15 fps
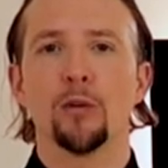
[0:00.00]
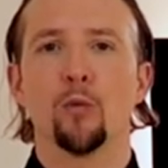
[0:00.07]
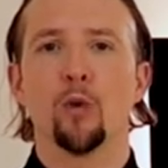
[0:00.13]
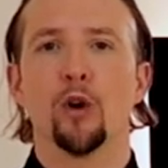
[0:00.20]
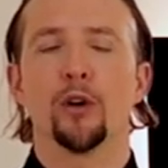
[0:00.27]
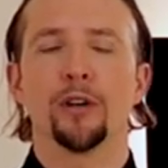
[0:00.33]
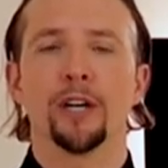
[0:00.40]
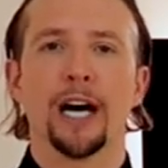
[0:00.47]

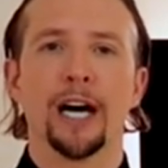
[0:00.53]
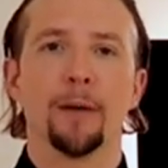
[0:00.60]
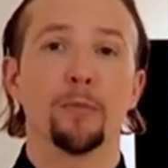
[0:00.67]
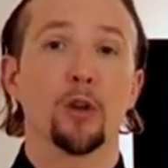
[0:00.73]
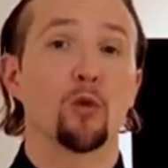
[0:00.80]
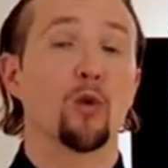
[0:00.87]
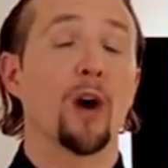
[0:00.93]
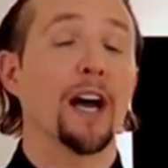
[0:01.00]
weren't the
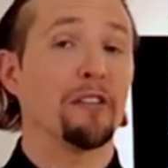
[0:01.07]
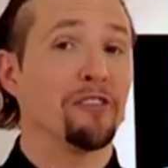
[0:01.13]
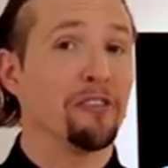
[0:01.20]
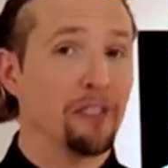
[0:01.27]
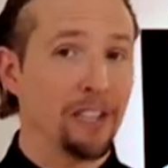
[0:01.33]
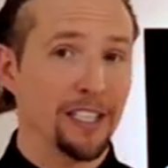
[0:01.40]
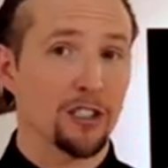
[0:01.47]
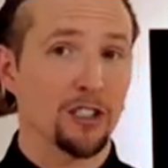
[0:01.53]
right
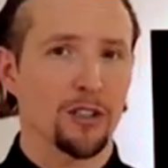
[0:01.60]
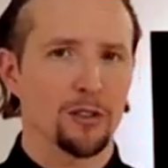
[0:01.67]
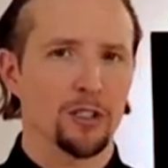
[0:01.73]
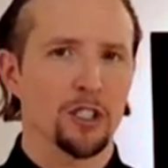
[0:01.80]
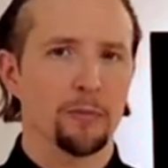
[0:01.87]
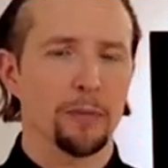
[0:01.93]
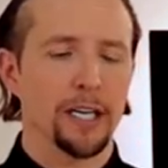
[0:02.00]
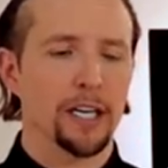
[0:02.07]
fit, so to
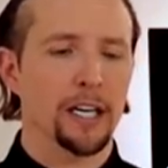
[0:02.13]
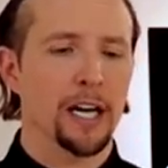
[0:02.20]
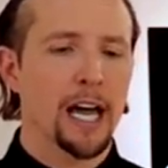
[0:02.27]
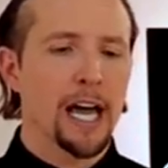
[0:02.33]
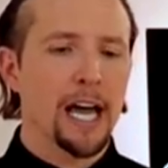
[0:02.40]
speak.